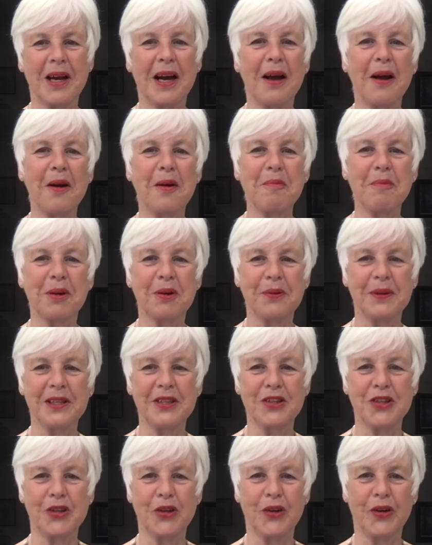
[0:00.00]
I hope you
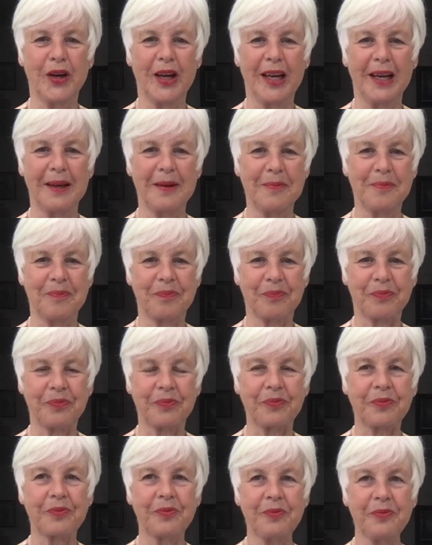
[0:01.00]
enjoy it.
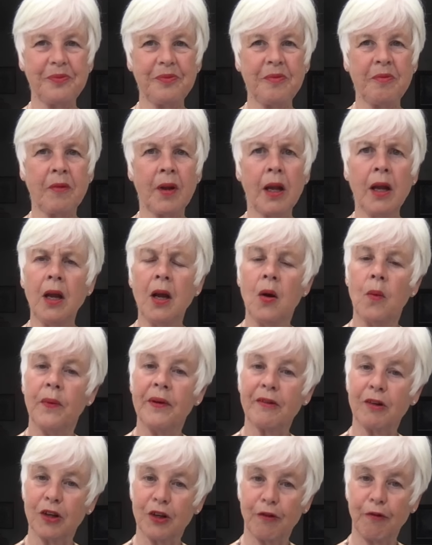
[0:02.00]

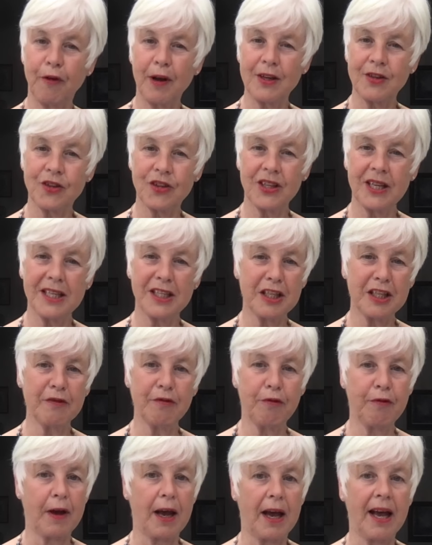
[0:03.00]
We've got a fascinating
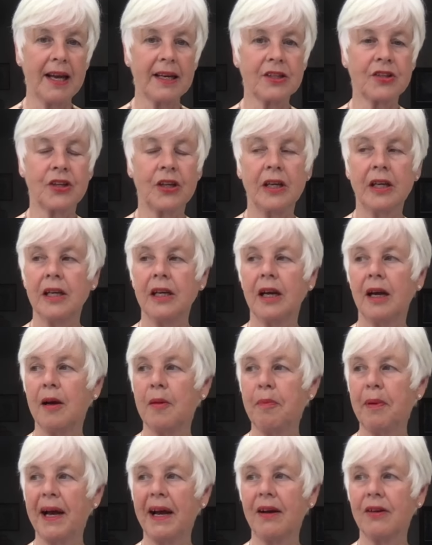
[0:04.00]
fact
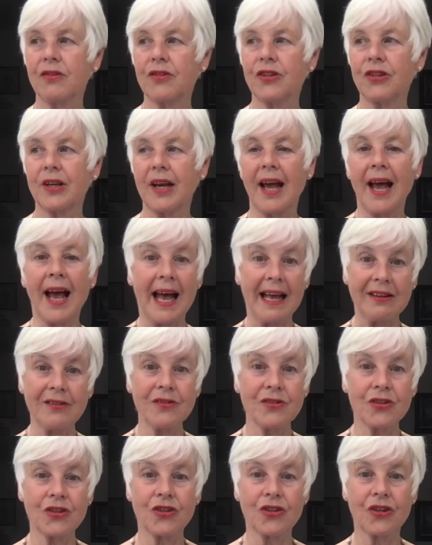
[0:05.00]
about
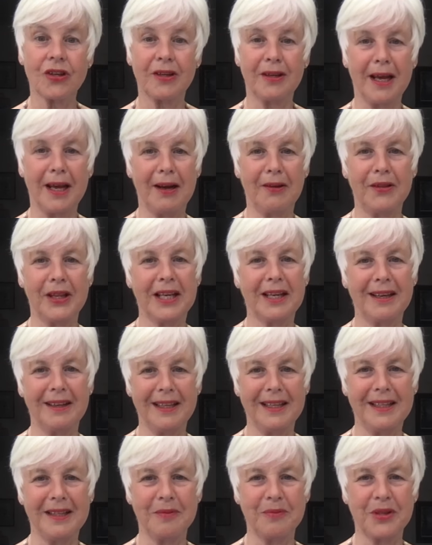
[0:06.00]
ants and how they
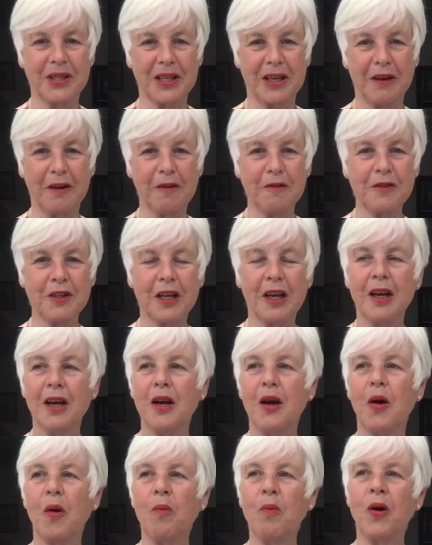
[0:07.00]
clean themselves
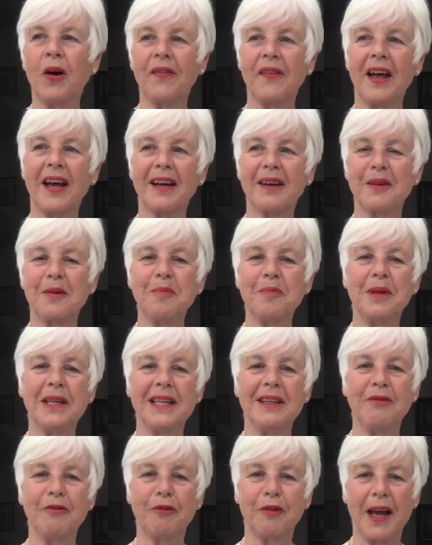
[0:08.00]
and what that can
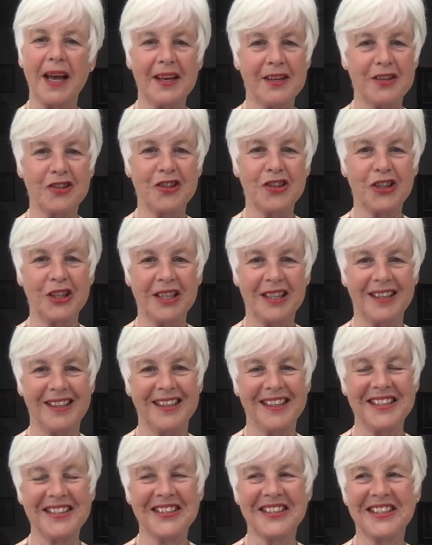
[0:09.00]
mean for
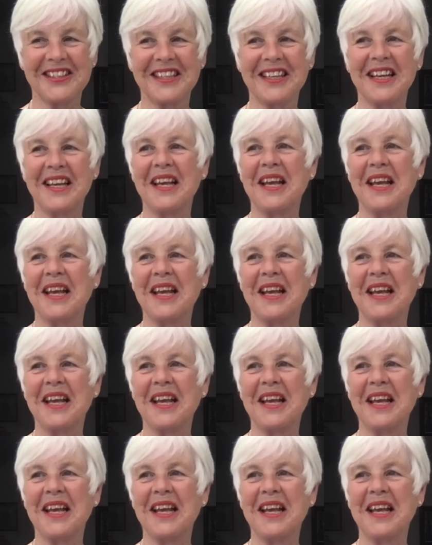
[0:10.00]
engineers.